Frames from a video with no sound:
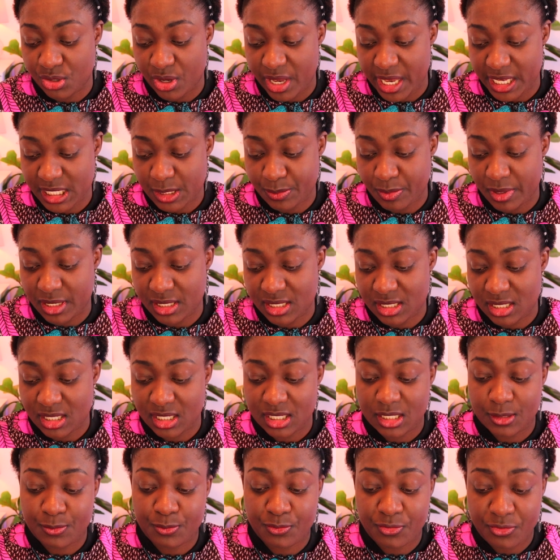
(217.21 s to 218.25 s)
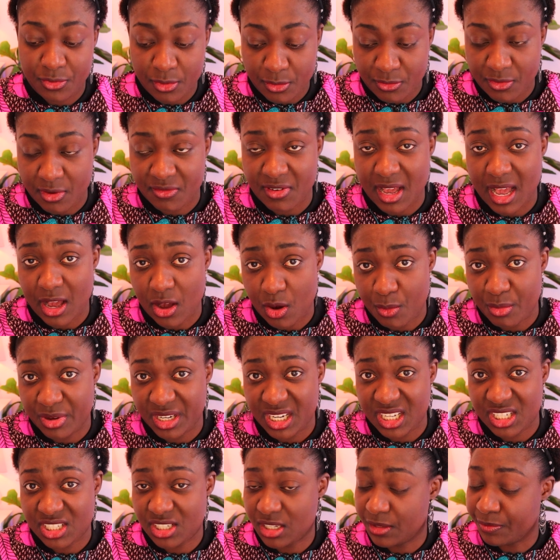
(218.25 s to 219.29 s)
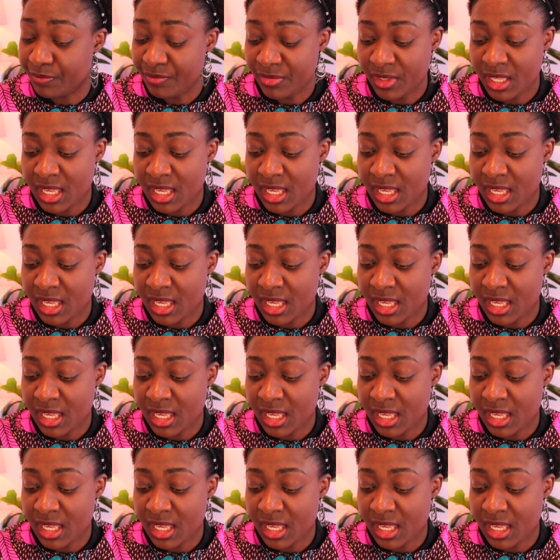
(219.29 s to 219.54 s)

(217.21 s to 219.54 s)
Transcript: your expenses, proof of accommodation,